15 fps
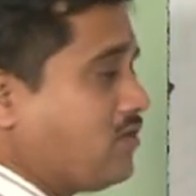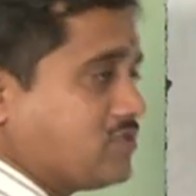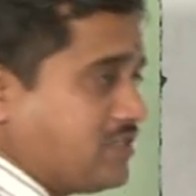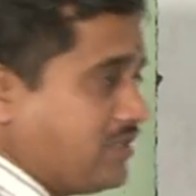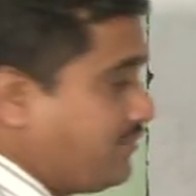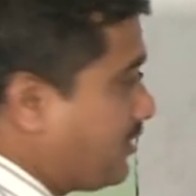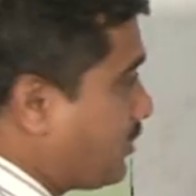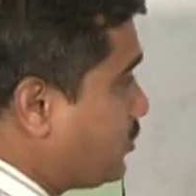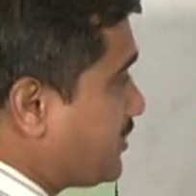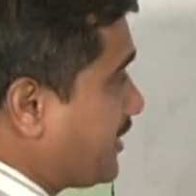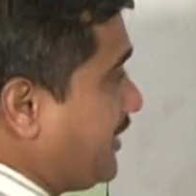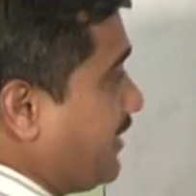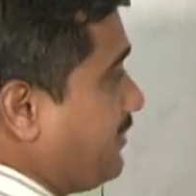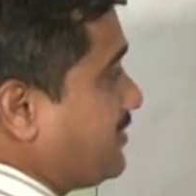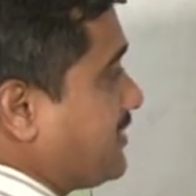cos inverse,
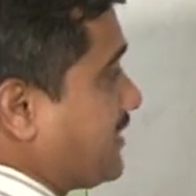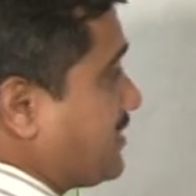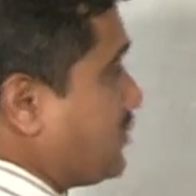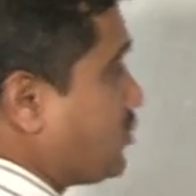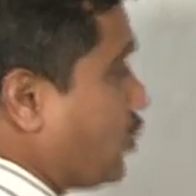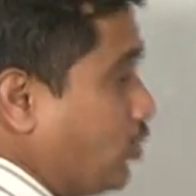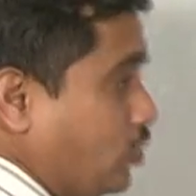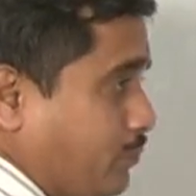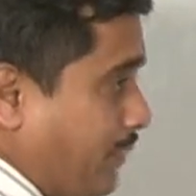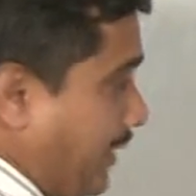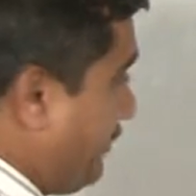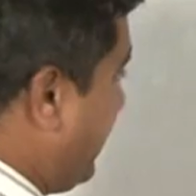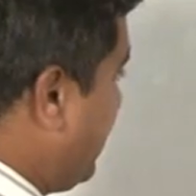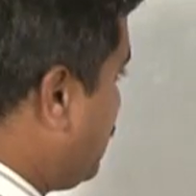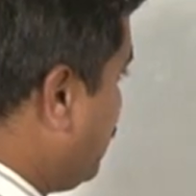cosecant inverse x is equal to
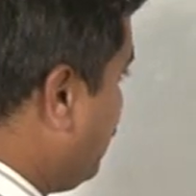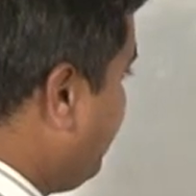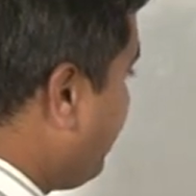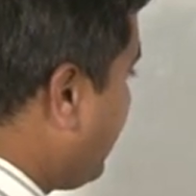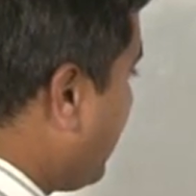pi by 2.